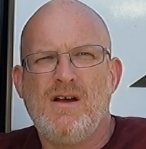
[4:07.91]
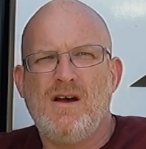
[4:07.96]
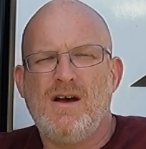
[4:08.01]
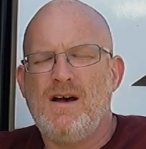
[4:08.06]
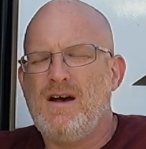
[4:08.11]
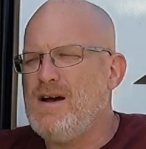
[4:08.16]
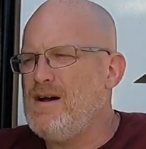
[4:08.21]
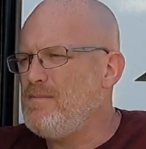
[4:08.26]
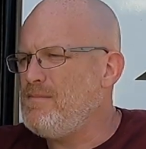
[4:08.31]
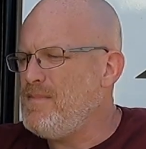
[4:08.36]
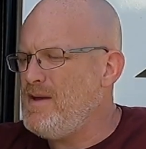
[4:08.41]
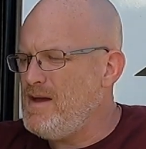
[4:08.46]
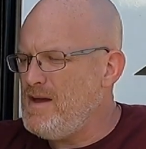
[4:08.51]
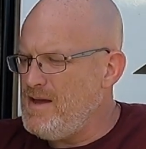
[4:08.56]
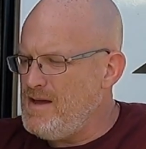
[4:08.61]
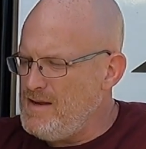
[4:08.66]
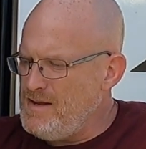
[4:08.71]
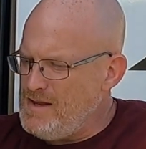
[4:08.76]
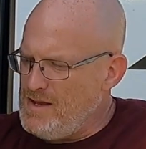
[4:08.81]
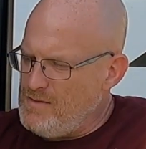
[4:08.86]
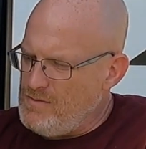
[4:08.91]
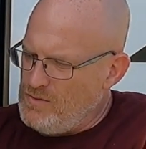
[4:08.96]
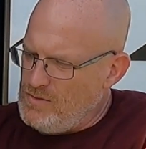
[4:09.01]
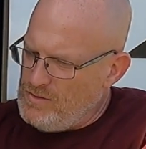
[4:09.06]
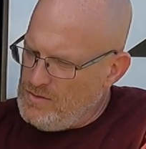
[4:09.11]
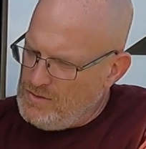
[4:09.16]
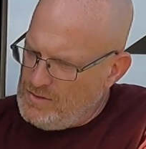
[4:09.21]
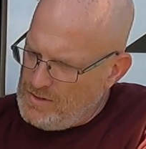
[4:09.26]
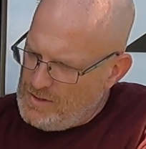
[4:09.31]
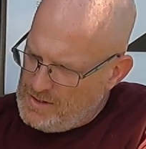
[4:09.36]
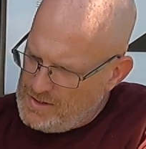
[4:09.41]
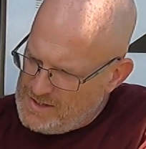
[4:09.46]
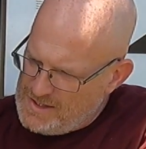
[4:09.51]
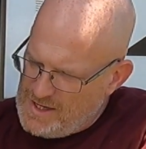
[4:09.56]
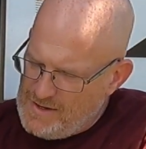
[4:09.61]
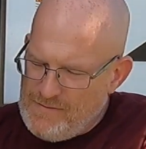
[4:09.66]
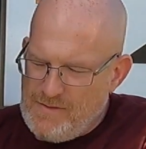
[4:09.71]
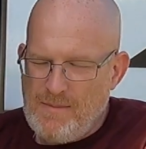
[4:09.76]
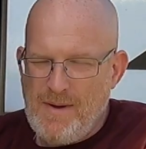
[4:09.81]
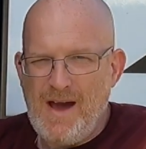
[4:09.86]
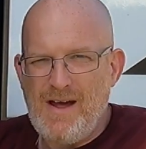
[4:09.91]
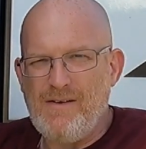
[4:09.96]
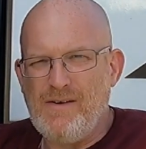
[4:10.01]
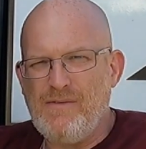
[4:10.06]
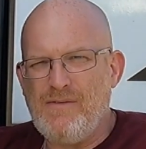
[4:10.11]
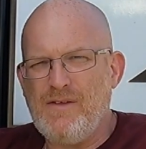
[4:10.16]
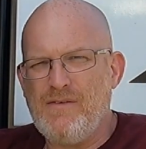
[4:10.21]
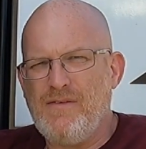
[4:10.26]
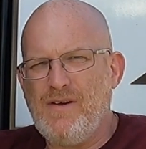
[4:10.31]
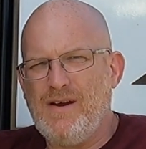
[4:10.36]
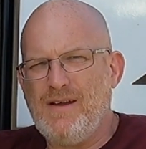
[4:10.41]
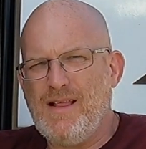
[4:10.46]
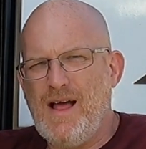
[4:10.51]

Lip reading: and then we'll save the battery for the very